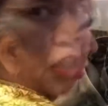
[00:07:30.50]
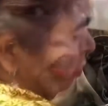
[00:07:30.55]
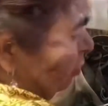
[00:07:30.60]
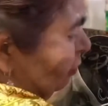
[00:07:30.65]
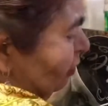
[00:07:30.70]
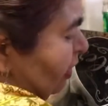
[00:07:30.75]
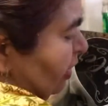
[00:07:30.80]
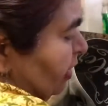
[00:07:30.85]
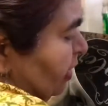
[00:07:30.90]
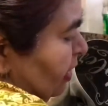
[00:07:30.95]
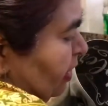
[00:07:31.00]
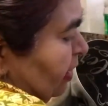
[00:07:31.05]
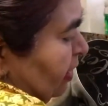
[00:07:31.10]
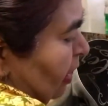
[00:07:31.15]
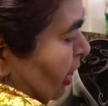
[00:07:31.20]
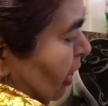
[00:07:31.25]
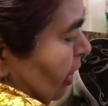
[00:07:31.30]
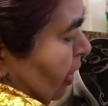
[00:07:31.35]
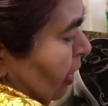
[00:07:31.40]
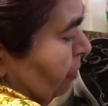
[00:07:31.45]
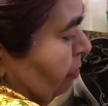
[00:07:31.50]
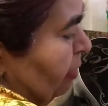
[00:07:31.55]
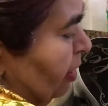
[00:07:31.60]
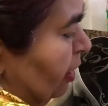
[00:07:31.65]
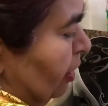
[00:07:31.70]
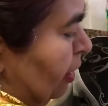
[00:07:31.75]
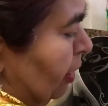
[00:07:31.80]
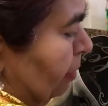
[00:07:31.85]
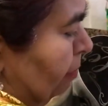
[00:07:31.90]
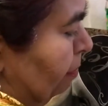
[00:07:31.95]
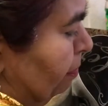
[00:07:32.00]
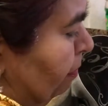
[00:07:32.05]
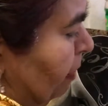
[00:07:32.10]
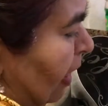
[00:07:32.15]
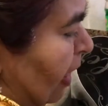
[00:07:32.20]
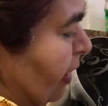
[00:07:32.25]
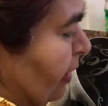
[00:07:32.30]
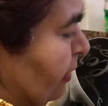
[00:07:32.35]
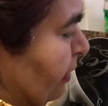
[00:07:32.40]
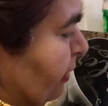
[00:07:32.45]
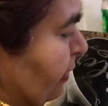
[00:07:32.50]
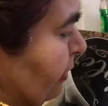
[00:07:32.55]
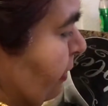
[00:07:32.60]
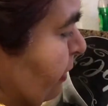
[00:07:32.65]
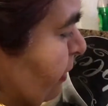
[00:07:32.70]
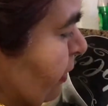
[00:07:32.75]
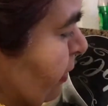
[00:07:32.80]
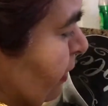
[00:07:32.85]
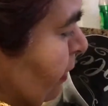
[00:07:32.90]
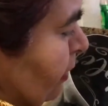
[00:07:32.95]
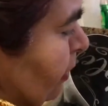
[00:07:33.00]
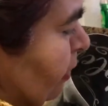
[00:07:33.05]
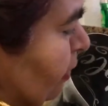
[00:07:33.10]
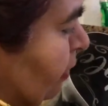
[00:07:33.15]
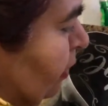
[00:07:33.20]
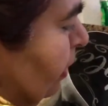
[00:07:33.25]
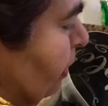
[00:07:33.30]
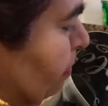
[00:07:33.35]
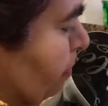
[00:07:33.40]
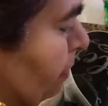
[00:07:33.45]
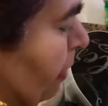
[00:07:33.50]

now we'll just clean up the dip pans drip